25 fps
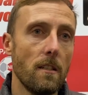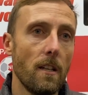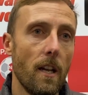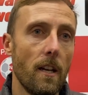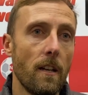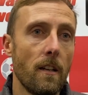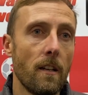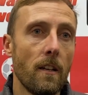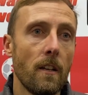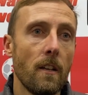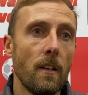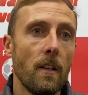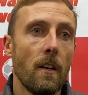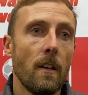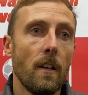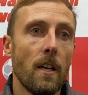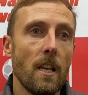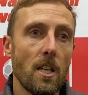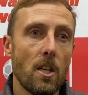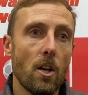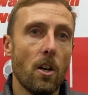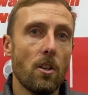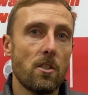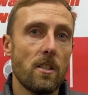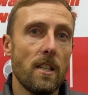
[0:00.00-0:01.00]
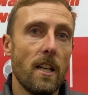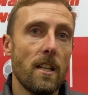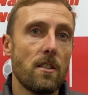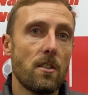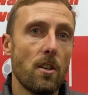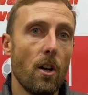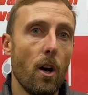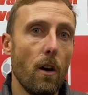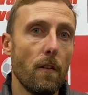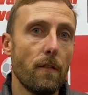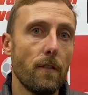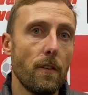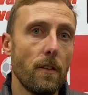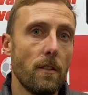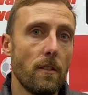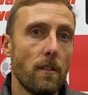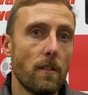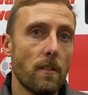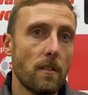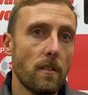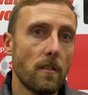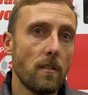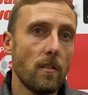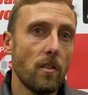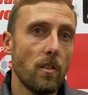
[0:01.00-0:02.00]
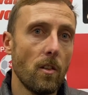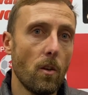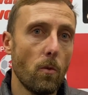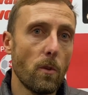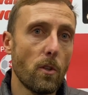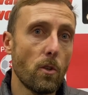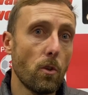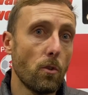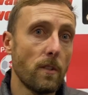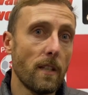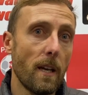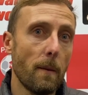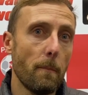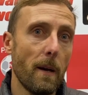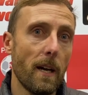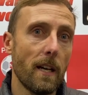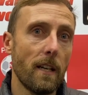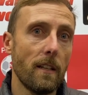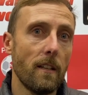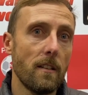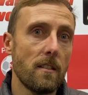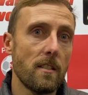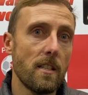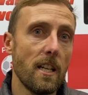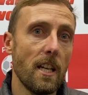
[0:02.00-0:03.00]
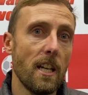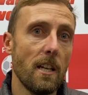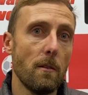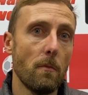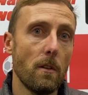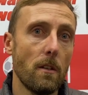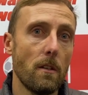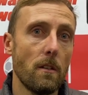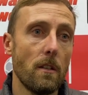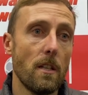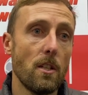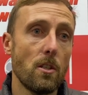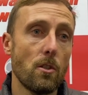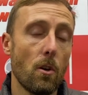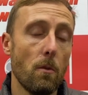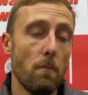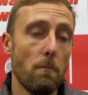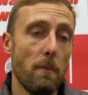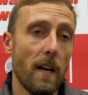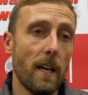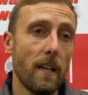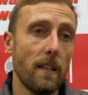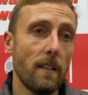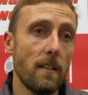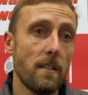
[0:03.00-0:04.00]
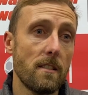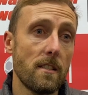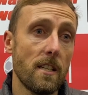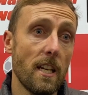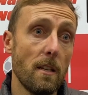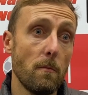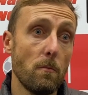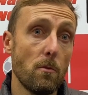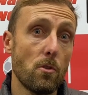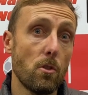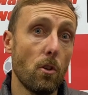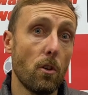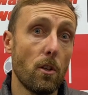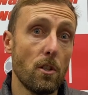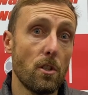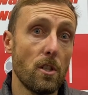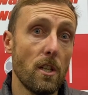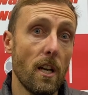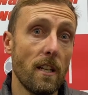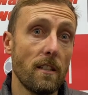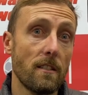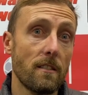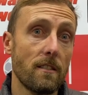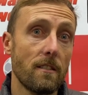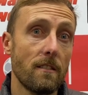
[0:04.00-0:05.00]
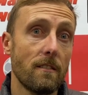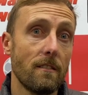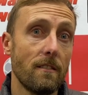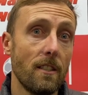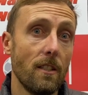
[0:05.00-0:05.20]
Then he got sent off, and you know, we couldn't get back in the team, and he's come back in the team, took his chance.